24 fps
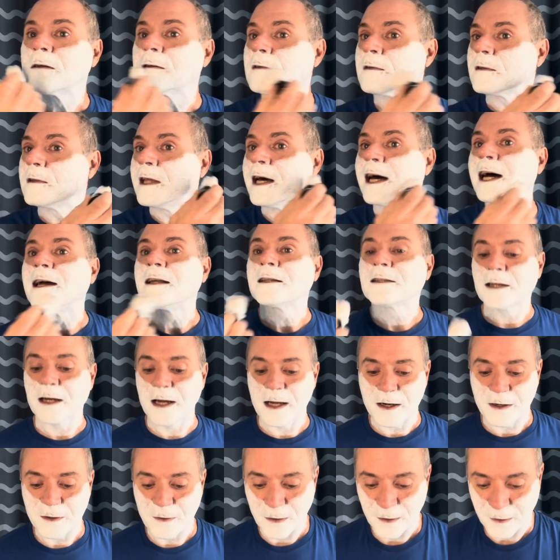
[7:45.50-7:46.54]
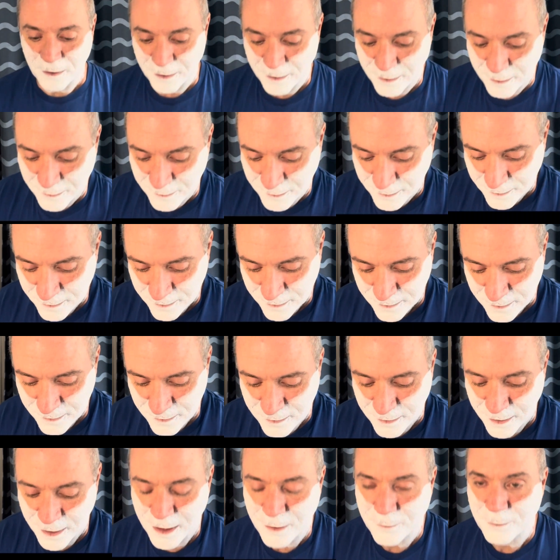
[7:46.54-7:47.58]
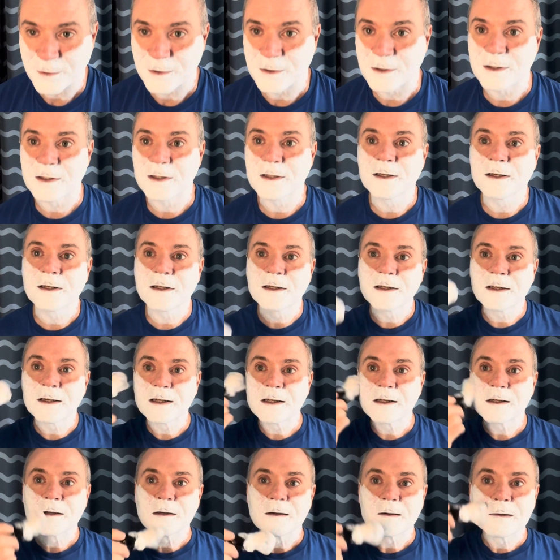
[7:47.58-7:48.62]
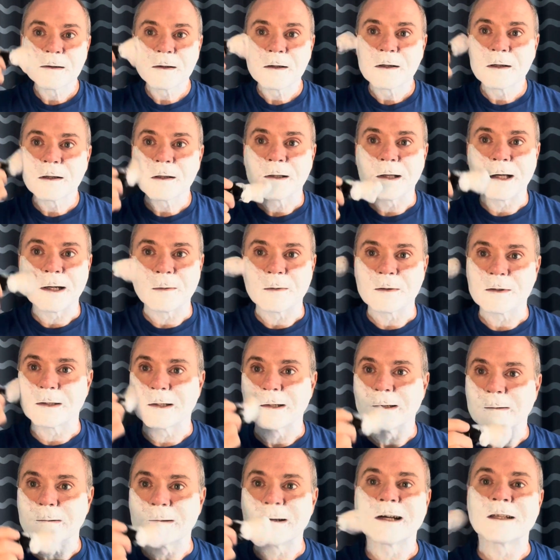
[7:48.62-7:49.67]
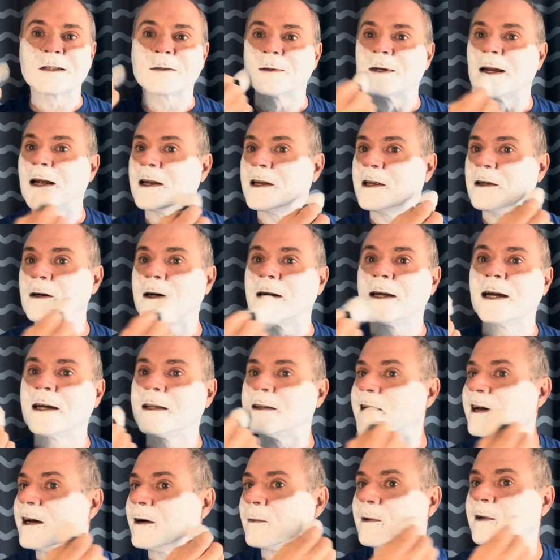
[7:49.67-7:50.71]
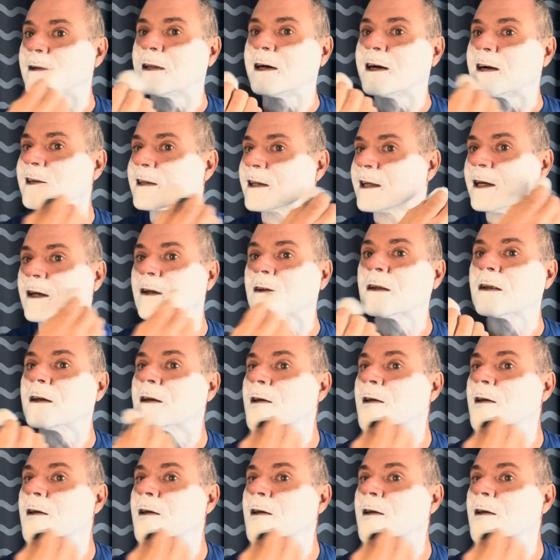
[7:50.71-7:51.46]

that tied it all together. That was it, and that's when I knew I had that one locked down.